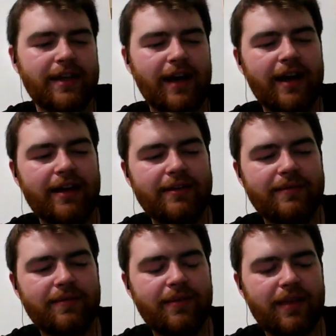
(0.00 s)
like I
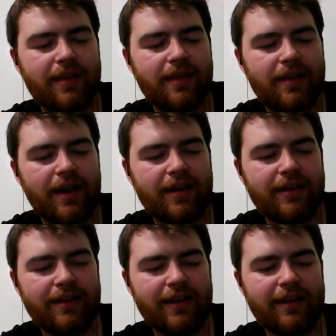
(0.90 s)

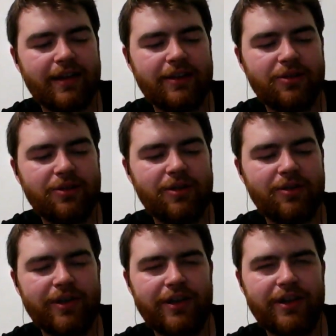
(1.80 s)
do
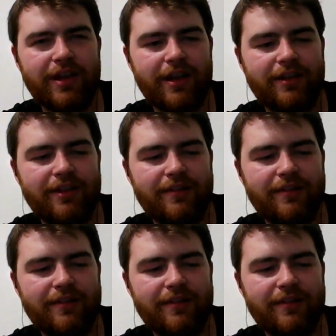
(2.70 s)
agree that